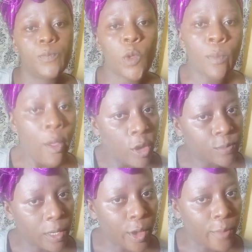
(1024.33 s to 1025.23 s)
When my
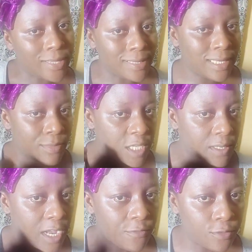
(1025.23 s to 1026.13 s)
husband comes, I still make
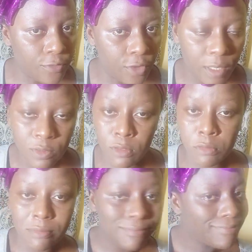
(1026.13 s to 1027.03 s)
special food for him. So,
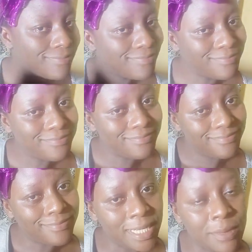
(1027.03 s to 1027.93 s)

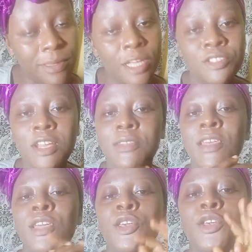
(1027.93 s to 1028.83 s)
Madam Caterer,
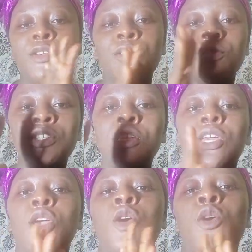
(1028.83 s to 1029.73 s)
thank you.
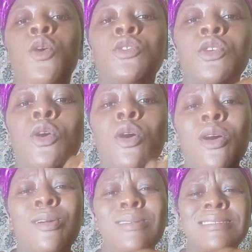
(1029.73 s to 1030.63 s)
Chineke
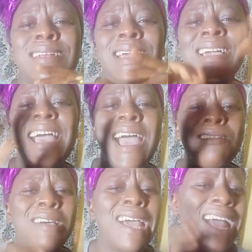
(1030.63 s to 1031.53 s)
Ogozraka.
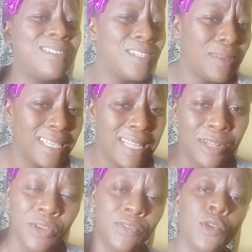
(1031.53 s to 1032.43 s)
How did they speak it? I
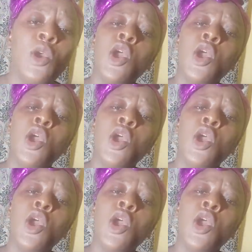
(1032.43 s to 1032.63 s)
don't even know.